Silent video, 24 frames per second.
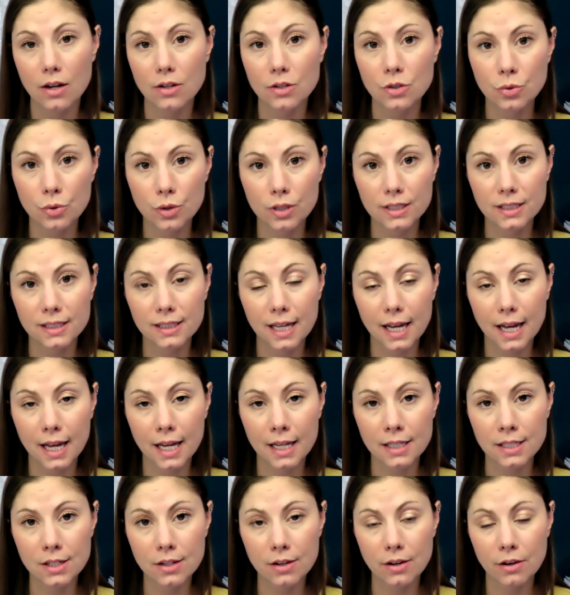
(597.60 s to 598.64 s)
towards the
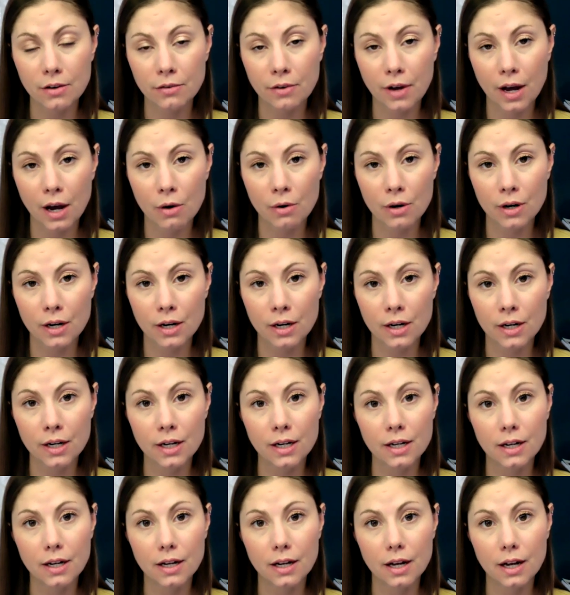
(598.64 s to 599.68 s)
end of
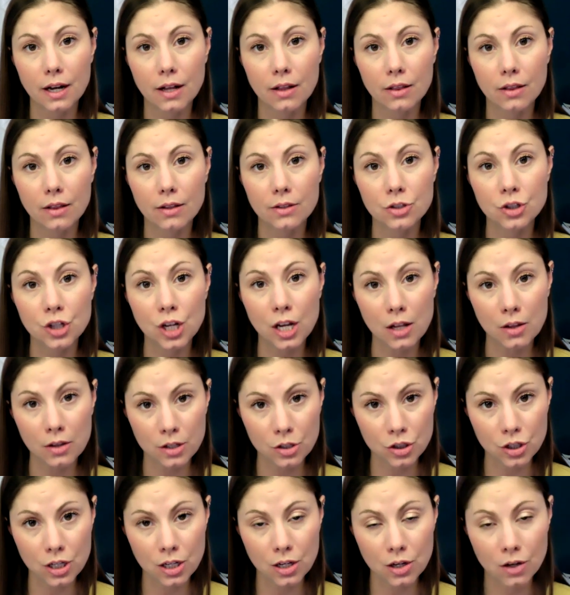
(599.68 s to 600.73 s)
our
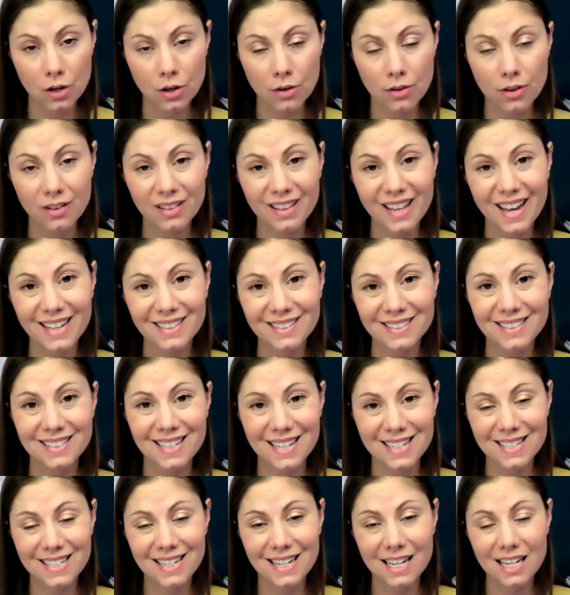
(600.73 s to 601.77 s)
challenge here, the last
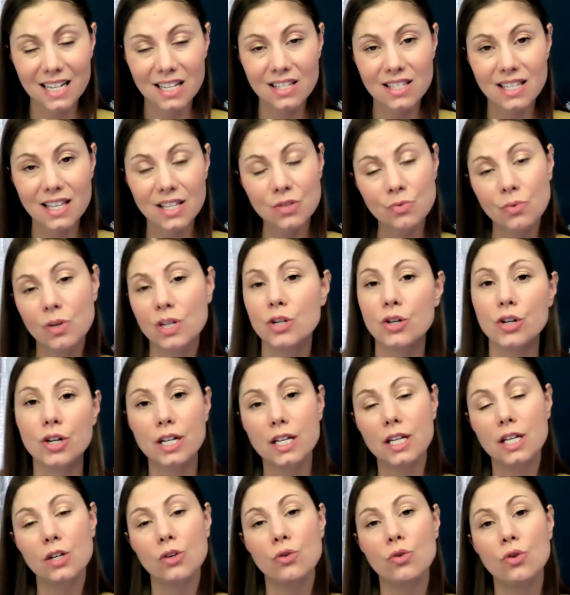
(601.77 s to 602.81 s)
10 days, that's when you're going
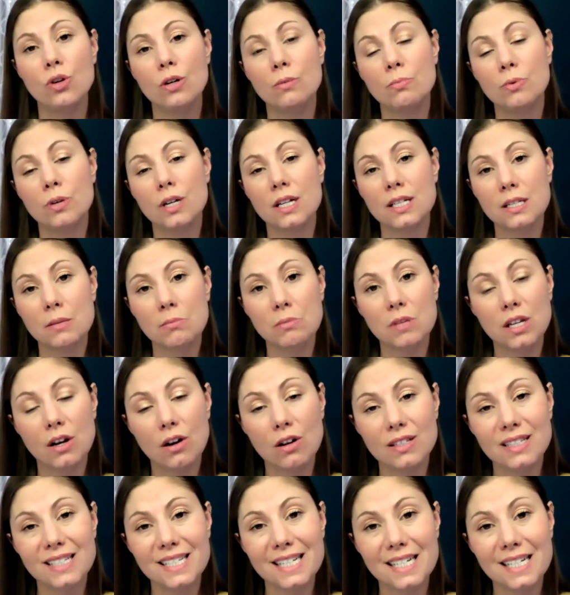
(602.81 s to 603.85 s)
to incorporate something called